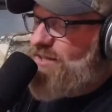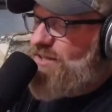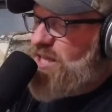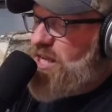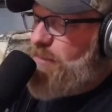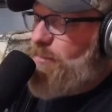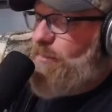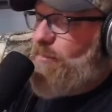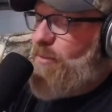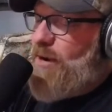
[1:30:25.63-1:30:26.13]

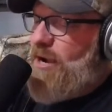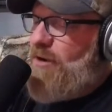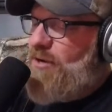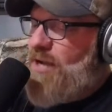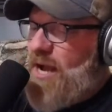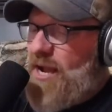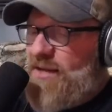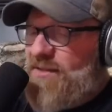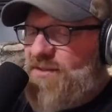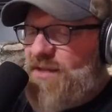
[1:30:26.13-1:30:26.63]
deep brown
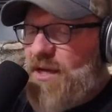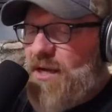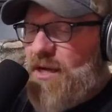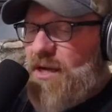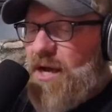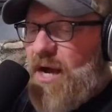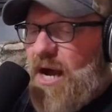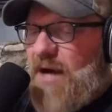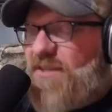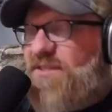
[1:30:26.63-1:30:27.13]
eyes.
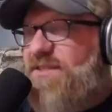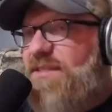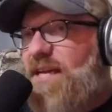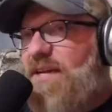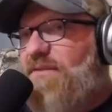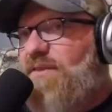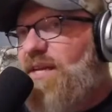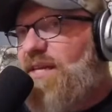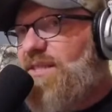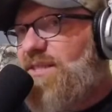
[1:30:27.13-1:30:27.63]
I'll say
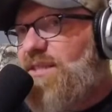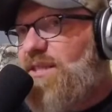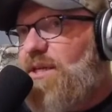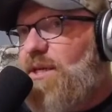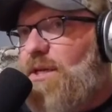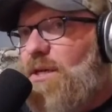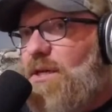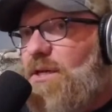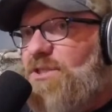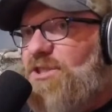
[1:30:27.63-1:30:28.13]
this.
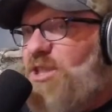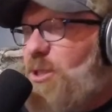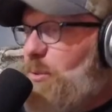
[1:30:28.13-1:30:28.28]
She